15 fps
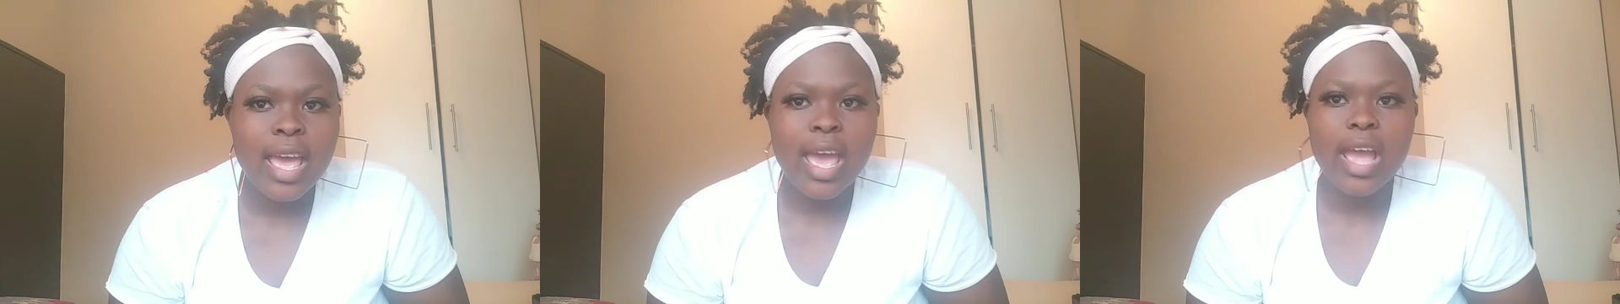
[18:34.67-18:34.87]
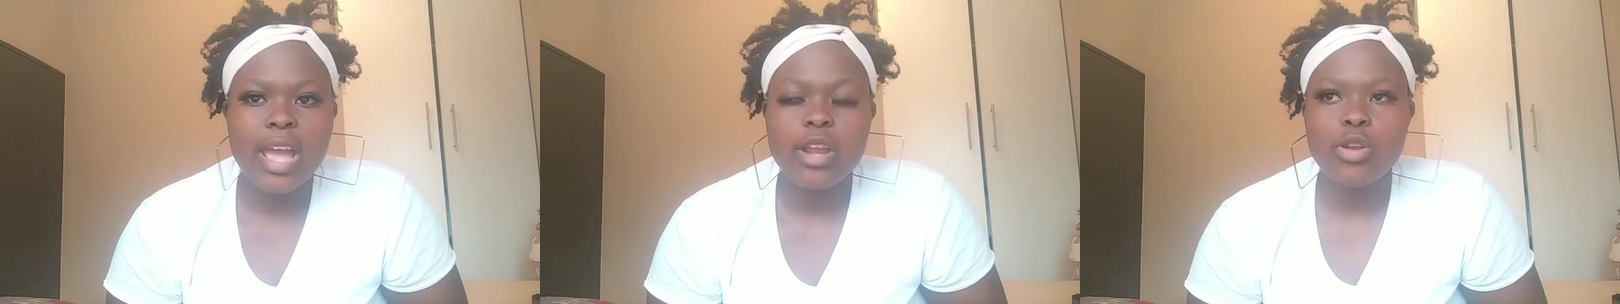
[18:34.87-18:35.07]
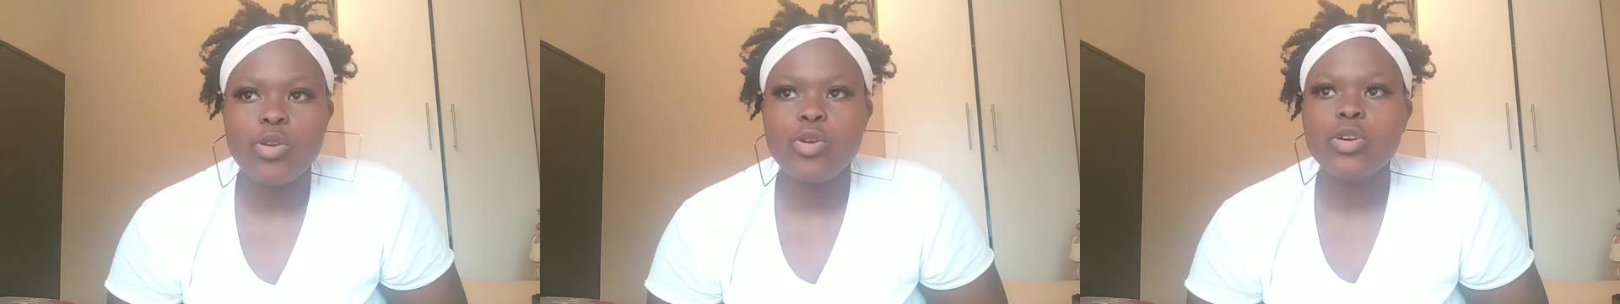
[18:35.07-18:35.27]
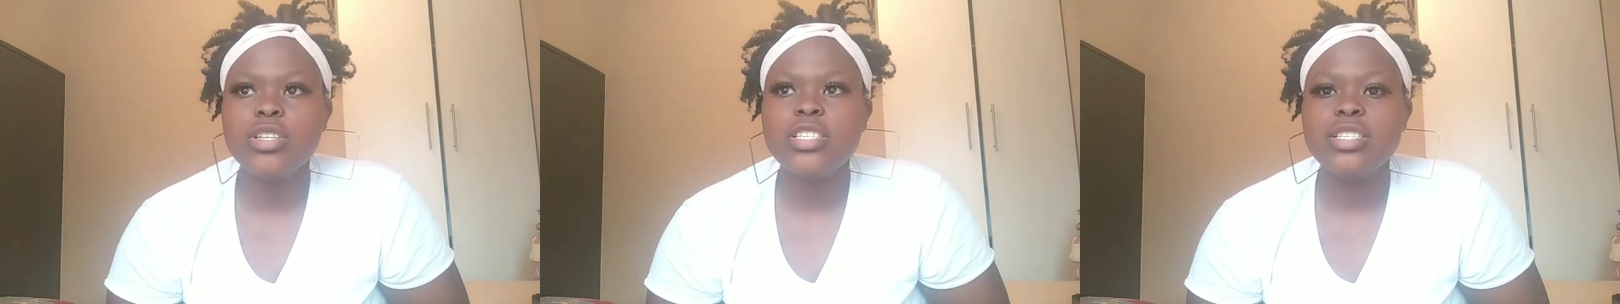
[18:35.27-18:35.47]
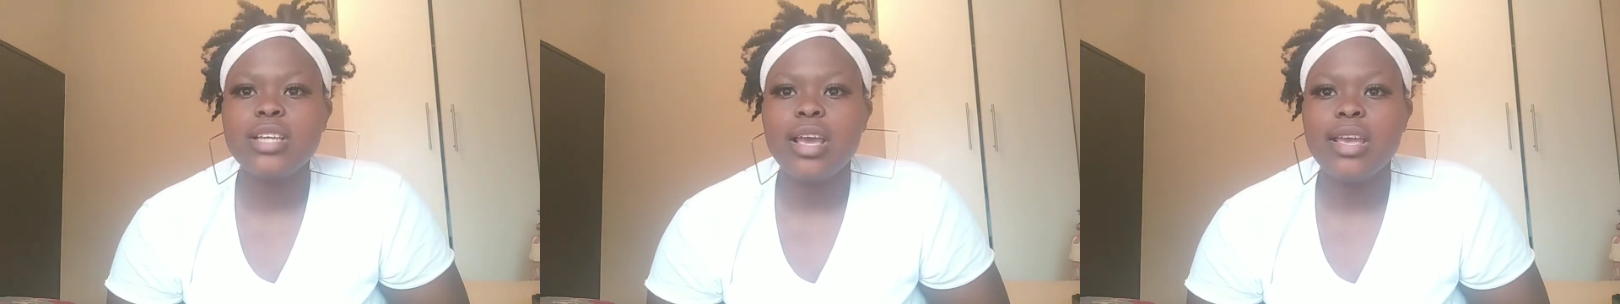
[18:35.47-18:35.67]
and not
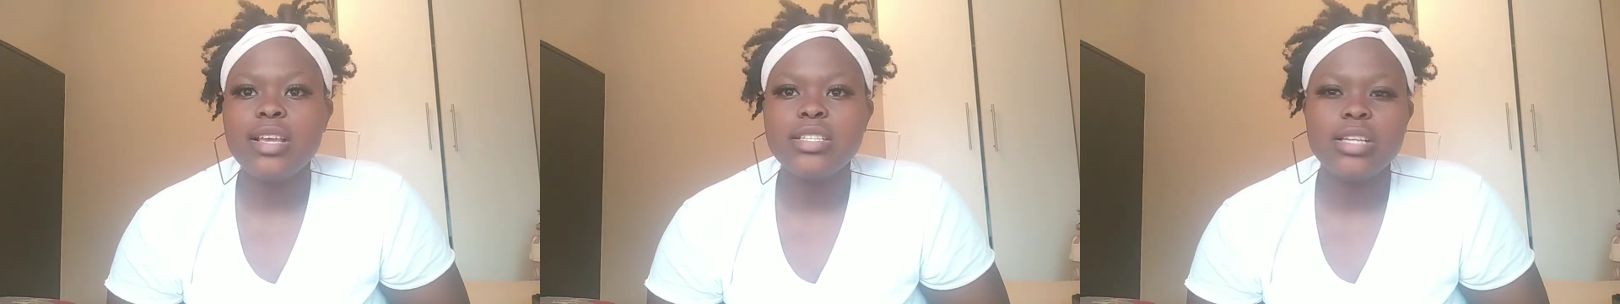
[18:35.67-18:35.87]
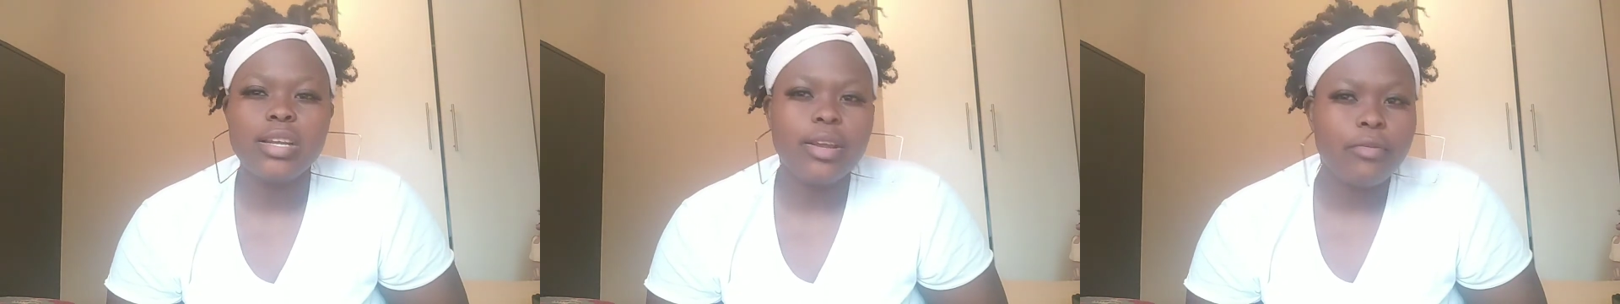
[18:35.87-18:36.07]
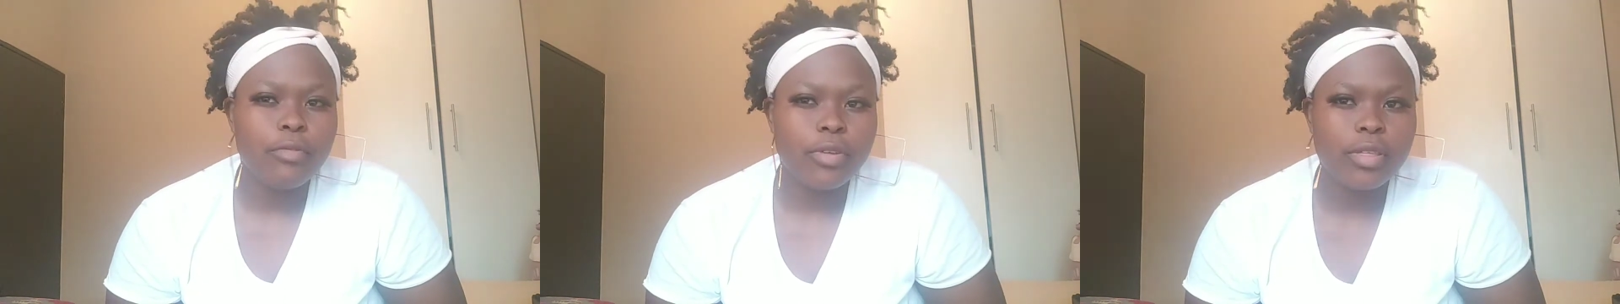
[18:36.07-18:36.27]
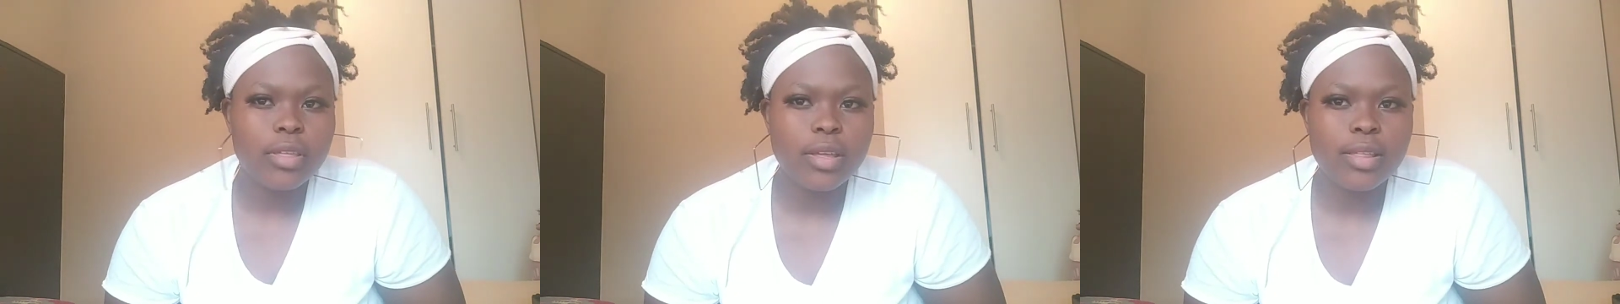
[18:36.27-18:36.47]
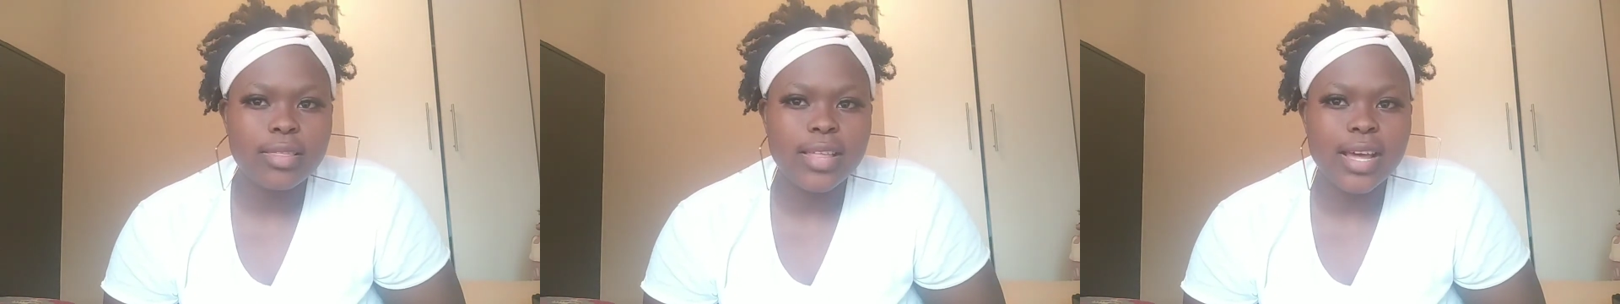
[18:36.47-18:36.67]
share each and
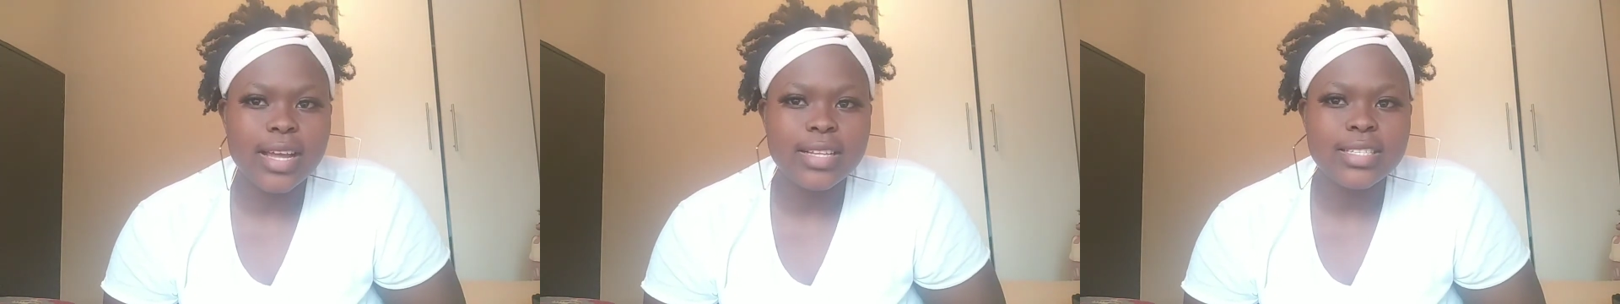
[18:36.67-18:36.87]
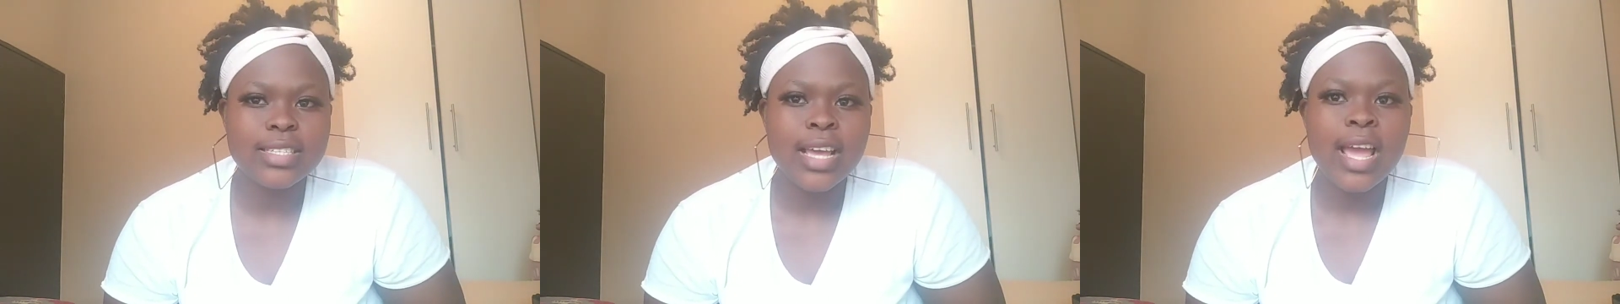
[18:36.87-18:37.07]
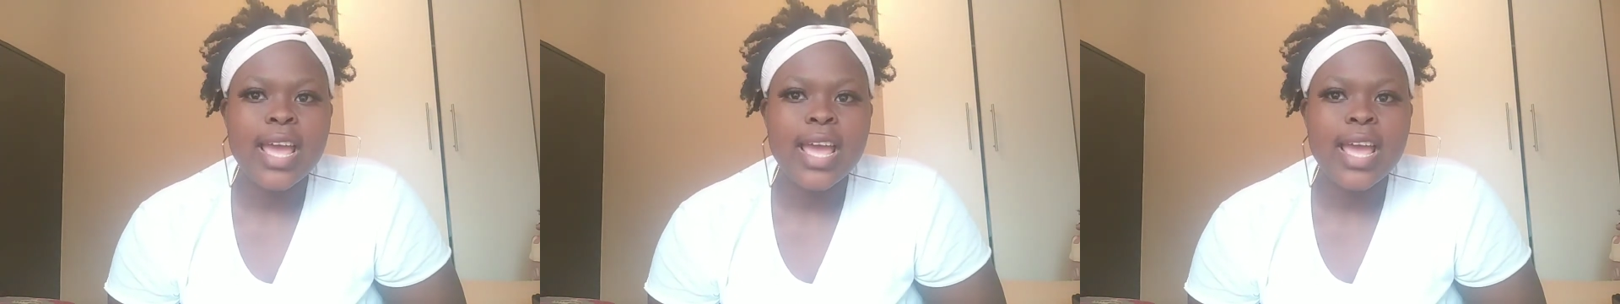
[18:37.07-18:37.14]
everything that